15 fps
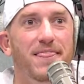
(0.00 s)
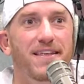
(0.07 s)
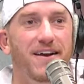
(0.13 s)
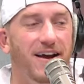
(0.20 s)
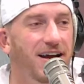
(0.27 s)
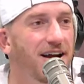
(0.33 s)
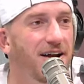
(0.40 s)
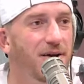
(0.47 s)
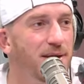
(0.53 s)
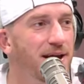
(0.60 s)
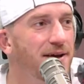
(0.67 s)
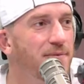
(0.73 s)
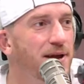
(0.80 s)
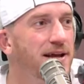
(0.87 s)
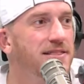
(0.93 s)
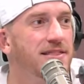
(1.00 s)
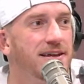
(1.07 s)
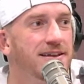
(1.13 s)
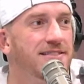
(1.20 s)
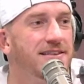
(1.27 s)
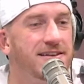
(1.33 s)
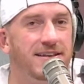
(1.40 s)
All right, we got we got the
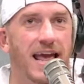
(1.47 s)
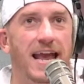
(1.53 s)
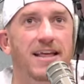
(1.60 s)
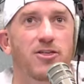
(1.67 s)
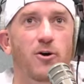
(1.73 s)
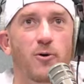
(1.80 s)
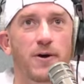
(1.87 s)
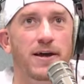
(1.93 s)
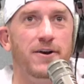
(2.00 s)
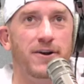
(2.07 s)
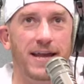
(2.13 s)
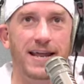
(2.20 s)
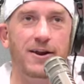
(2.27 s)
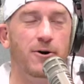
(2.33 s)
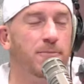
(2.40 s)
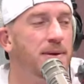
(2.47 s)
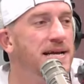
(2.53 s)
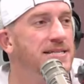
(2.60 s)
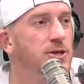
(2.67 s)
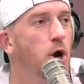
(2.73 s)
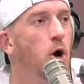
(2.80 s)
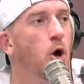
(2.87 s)
the eighth hole hitter getting on
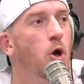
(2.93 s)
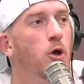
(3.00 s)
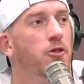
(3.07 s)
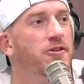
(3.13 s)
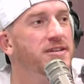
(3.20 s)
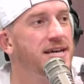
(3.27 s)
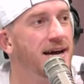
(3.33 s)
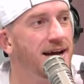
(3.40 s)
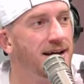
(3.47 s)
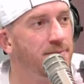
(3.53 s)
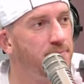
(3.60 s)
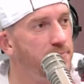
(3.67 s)
base all the time.